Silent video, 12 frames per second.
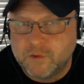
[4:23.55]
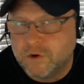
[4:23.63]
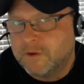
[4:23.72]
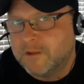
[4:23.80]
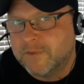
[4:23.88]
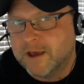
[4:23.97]
one of
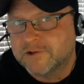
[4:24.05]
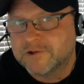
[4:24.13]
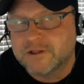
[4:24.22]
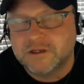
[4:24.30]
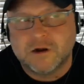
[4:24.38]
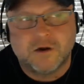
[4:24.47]
my
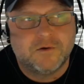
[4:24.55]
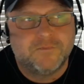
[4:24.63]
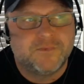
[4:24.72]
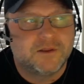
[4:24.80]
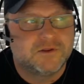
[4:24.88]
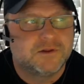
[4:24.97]
best,
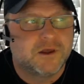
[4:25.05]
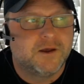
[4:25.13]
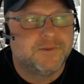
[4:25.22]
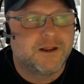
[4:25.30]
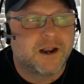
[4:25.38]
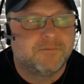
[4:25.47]

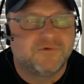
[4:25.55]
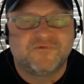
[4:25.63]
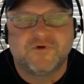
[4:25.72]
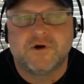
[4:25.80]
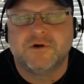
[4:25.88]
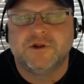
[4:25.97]
that I
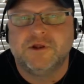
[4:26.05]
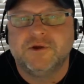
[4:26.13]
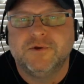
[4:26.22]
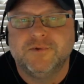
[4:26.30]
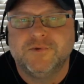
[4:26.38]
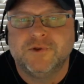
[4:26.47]
prefer to
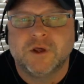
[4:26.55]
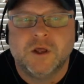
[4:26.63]
use.